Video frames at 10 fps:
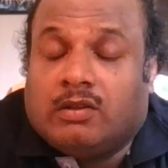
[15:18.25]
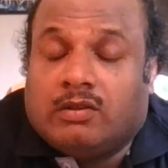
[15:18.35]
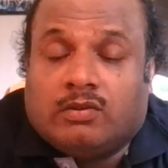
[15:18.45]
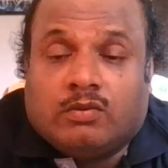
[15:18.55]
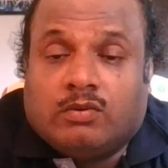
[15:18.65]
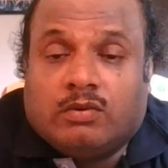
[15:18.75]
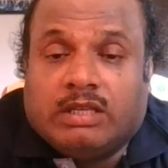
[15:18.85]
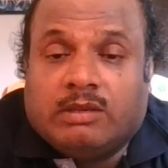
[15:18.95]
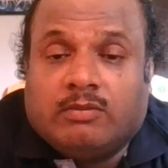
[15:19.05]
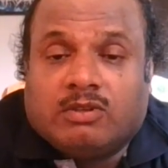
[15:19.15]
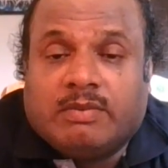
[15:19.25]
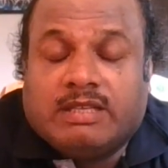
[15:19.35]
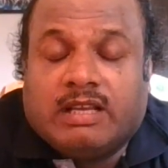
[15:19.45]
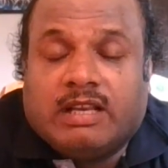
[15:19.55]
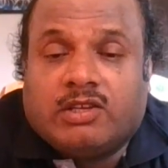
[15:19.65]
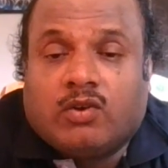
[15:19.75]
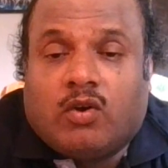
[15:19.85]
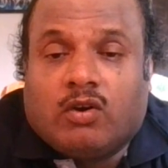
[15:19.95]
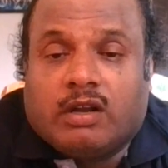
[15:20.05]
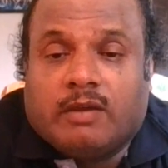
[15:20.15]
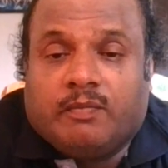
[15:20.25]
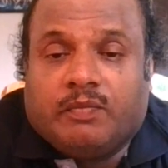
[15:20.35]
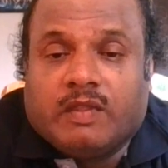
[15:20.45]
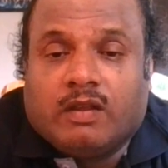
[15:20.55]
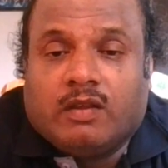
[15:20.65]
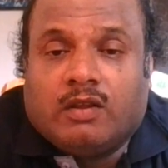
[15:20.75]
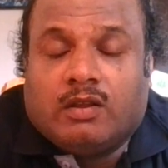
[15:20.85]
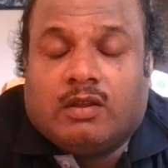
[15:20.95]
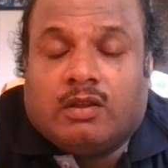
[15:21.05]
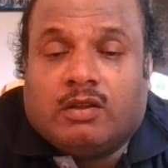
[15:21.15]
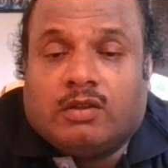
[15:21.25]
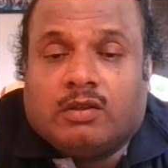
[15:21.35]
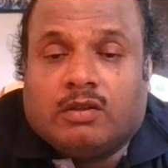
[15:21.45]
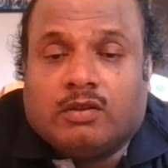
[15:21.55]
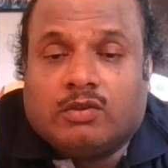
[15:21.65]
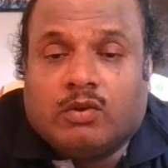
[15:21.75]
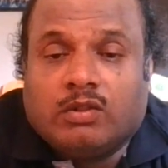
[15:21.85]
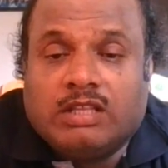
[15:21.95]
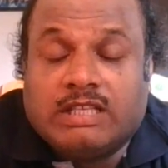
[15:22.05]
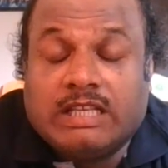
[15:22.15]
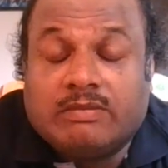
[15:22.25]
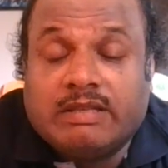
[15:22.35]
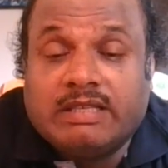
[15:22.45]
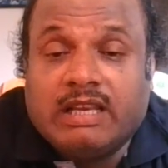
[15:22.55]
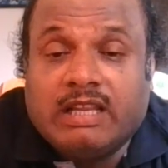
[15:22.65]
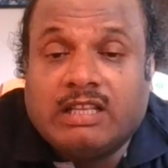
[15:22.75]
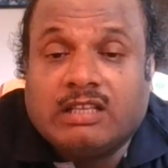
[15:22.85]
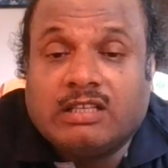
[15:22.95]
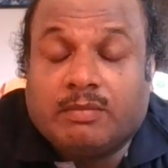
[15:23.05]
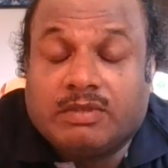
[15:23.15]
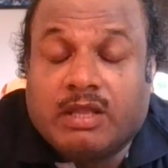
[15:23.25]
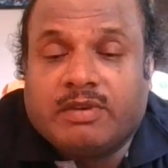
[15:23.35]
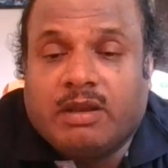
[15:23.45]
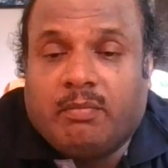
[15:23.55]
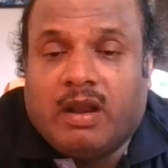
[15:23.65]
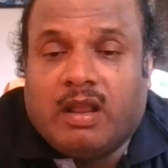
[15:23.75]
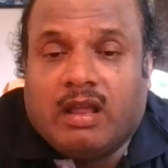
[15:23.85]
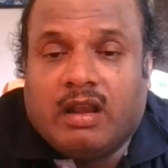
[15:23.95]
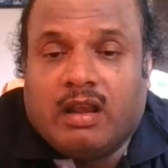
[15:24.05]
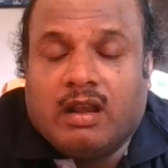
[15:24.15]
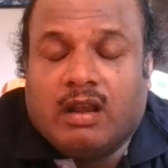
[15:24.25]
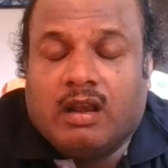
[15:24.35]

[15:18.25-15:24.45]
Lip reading: So he was basically shocked. So this is basically the subscription plan.